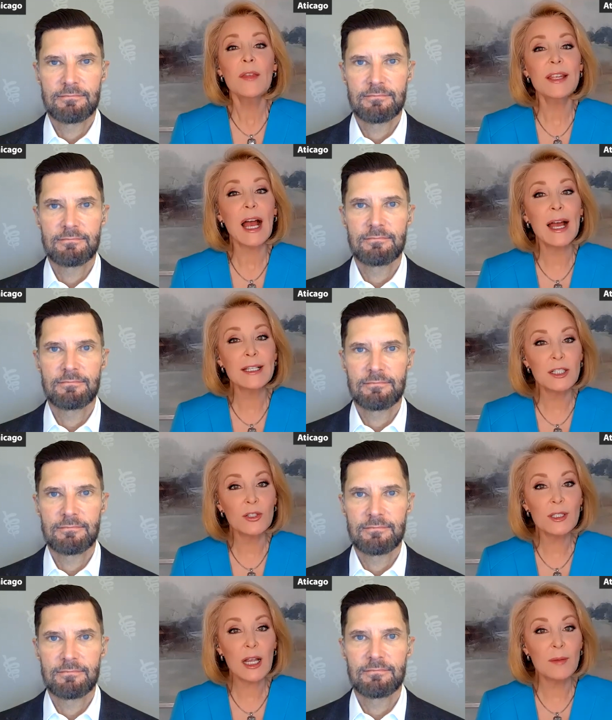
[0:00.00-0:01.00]
Speaker 1: the ideal
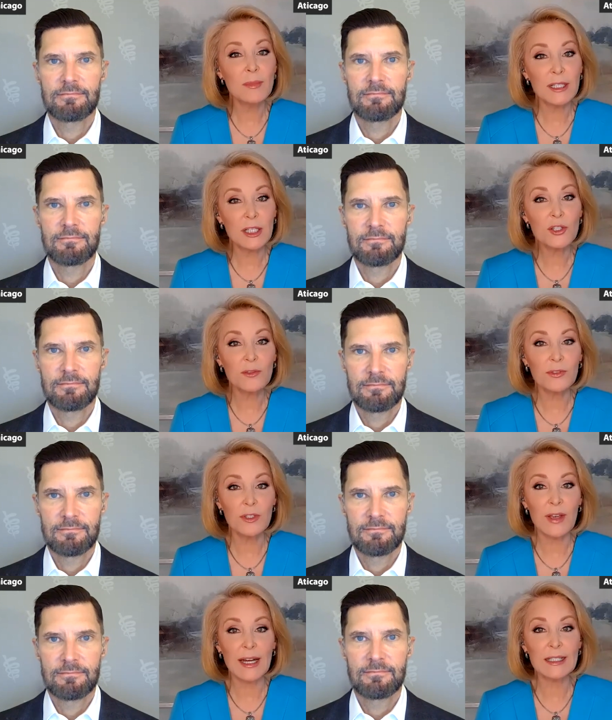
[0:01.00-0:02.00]
time to get your flu
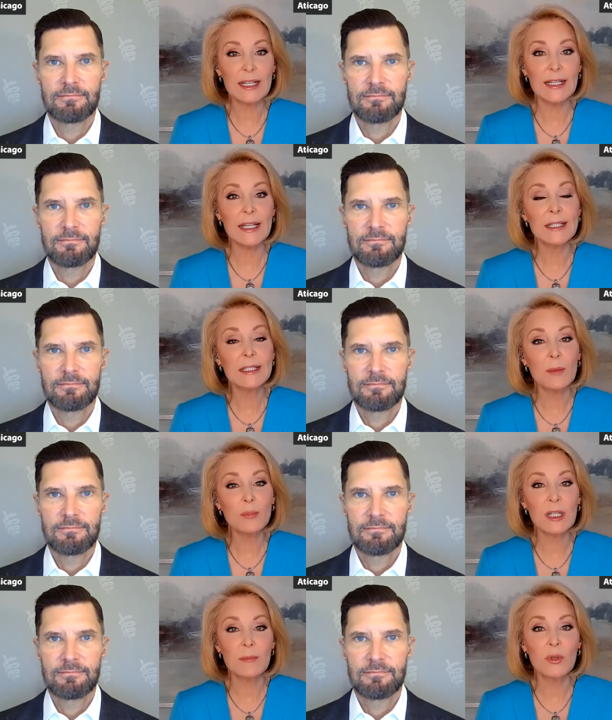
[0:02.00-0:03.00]
vaccine is
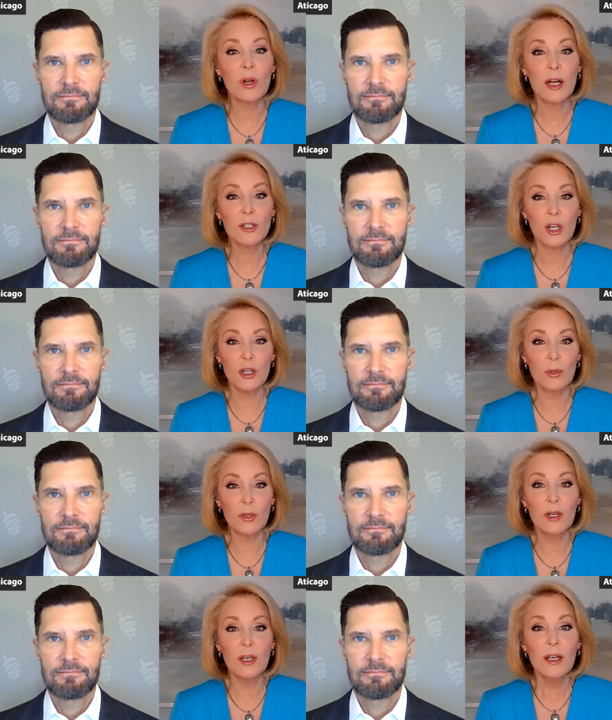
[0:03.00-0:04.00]
September,
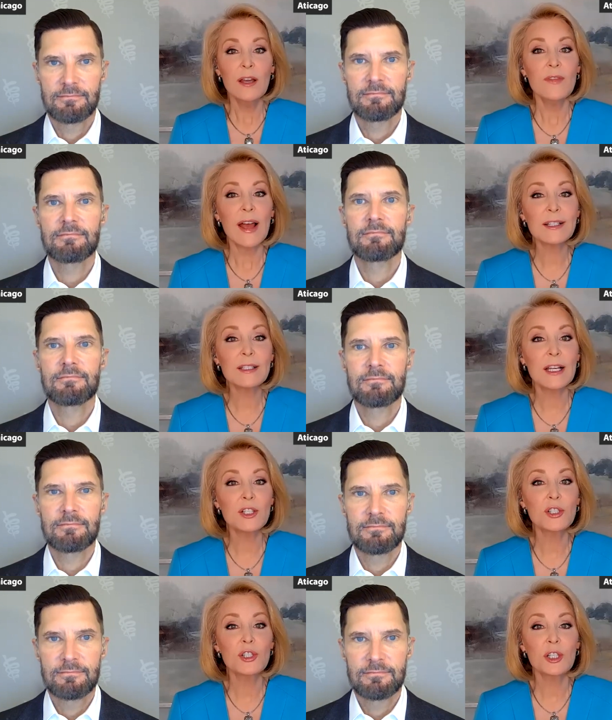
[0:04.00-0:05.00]
October.
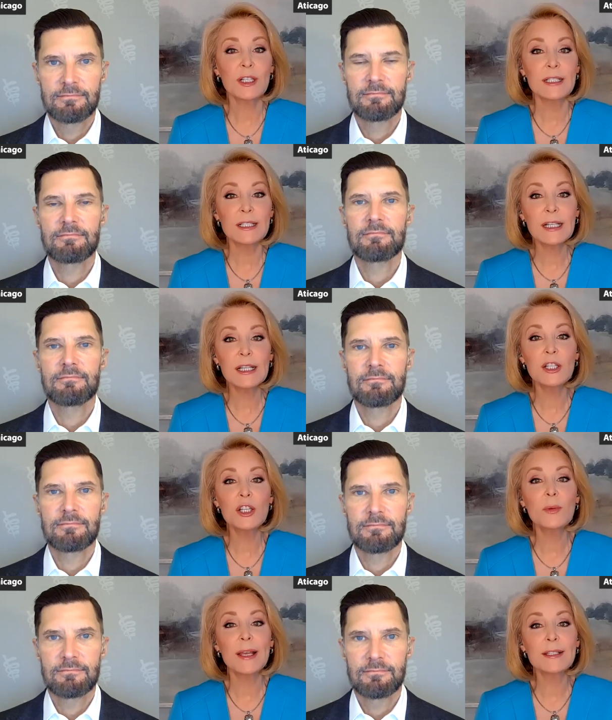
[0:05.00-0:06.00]
Vaccination should
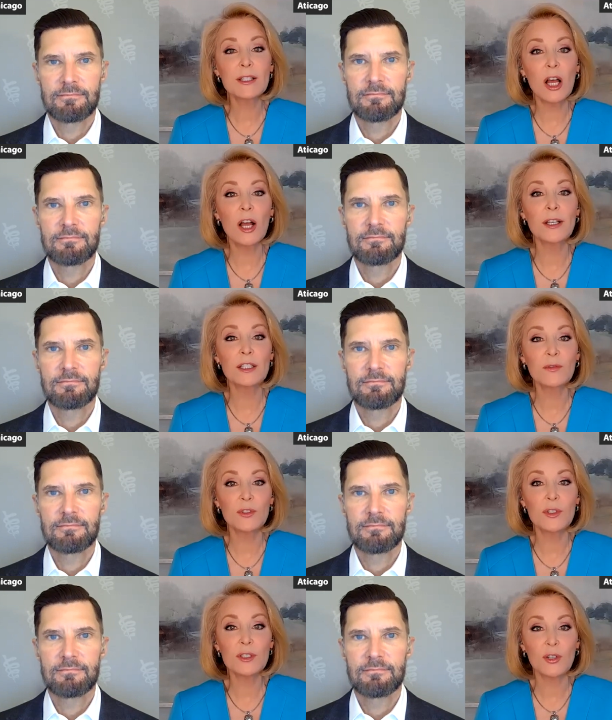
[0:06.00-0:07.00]
continue as long as
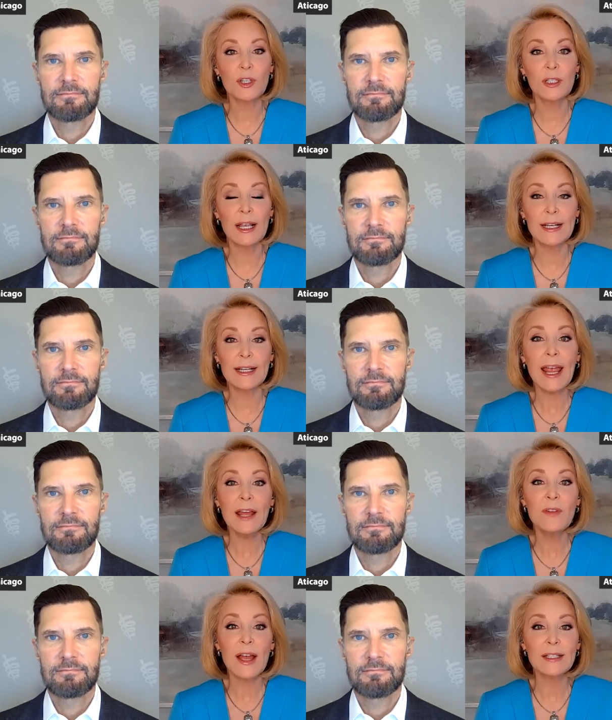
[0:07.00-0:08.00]
flu circulating
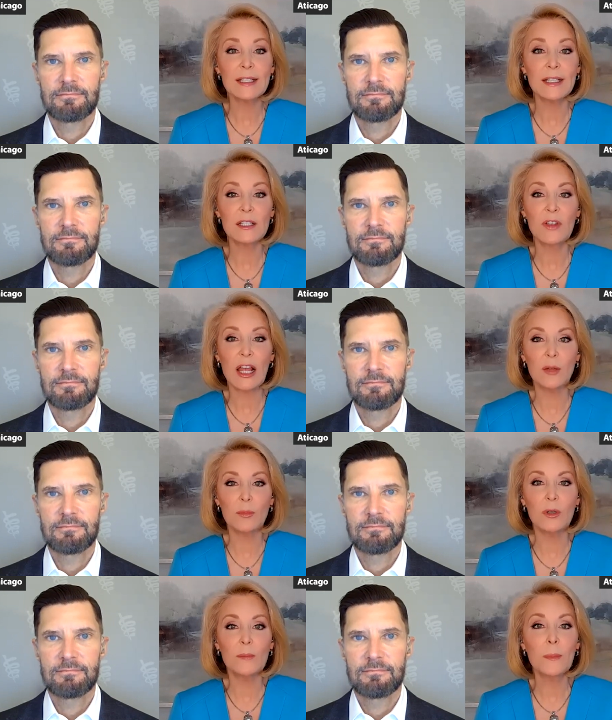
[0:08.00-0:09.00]
and vaccines
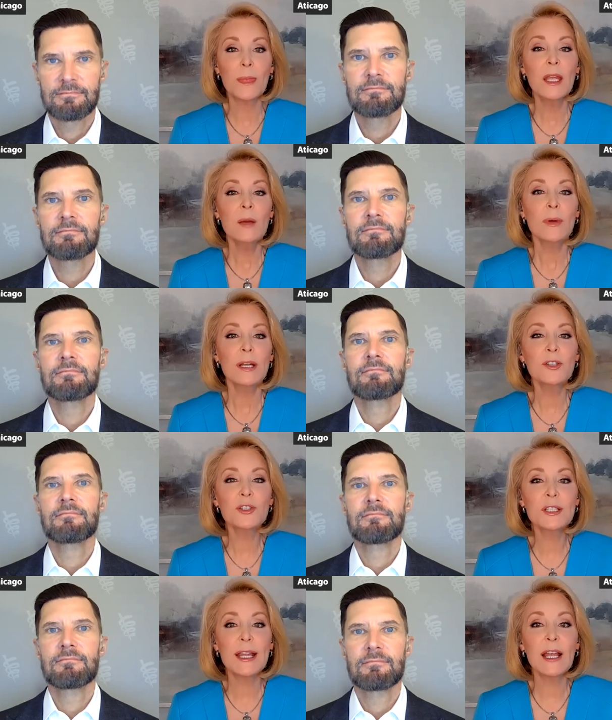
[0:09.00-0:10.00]
available. But
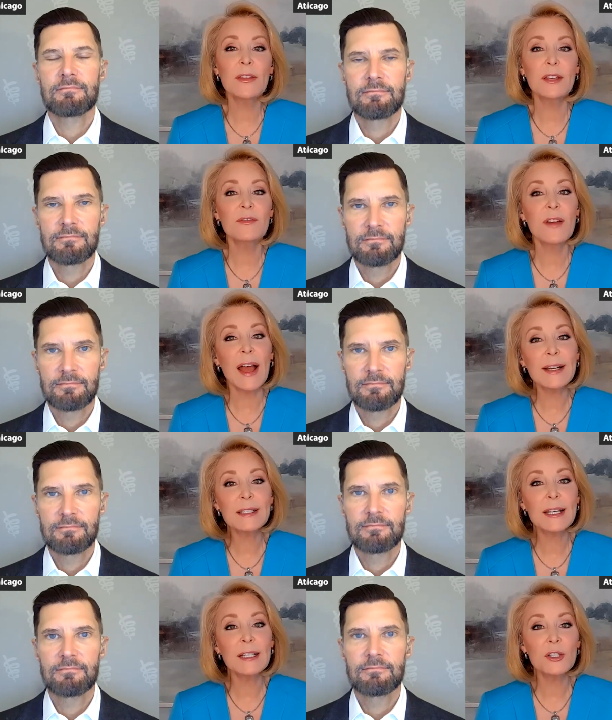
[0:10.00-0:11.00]
understand that
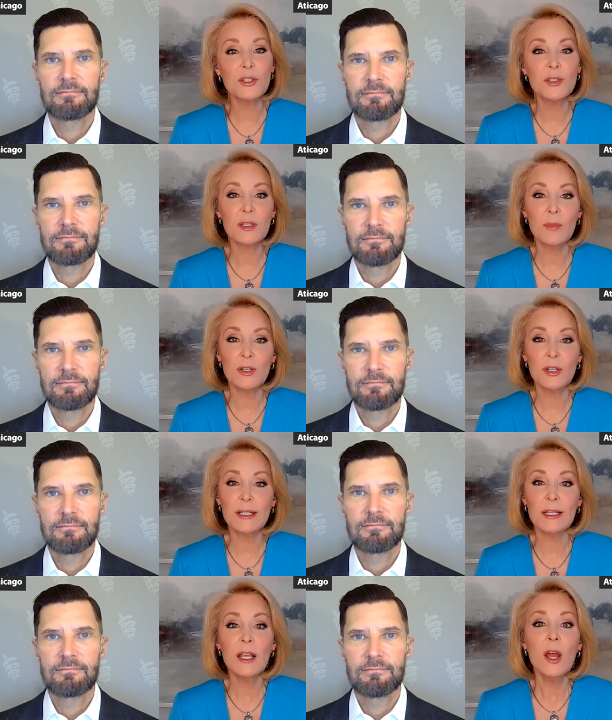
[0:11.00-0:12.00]
vaccine induced
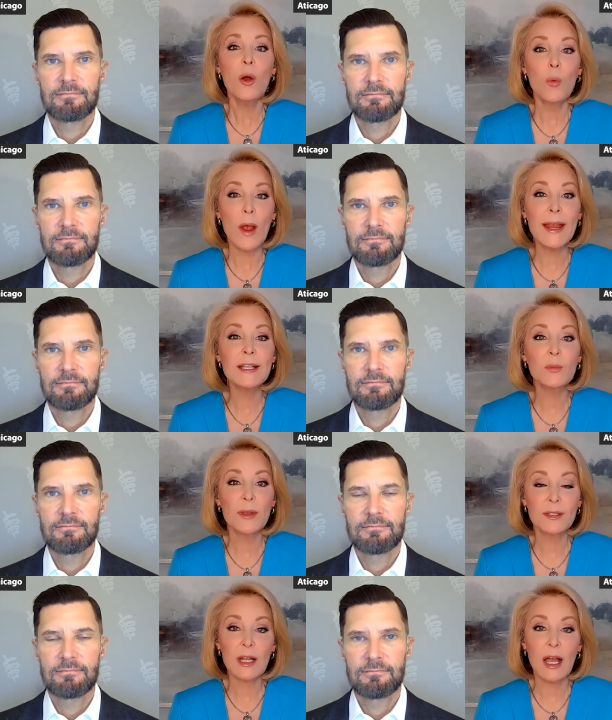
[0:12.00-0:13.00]
immunity wanes
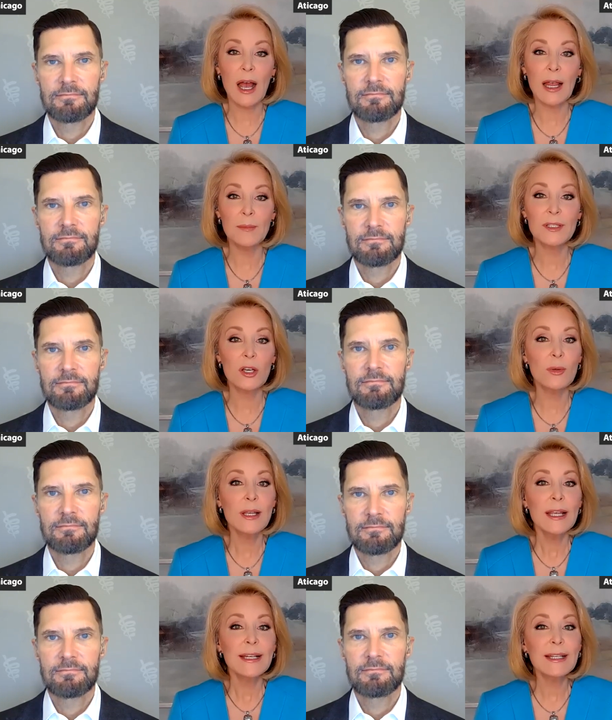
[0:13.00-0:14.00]
with time. So,
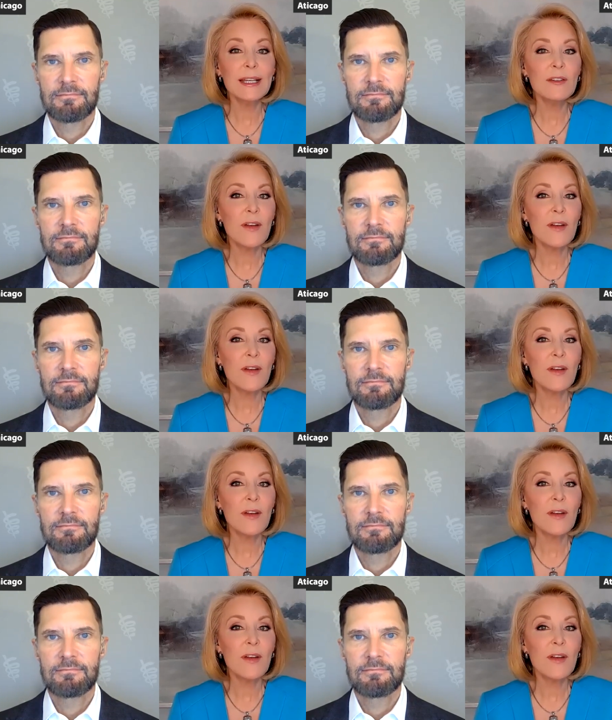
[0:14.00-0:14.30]
getting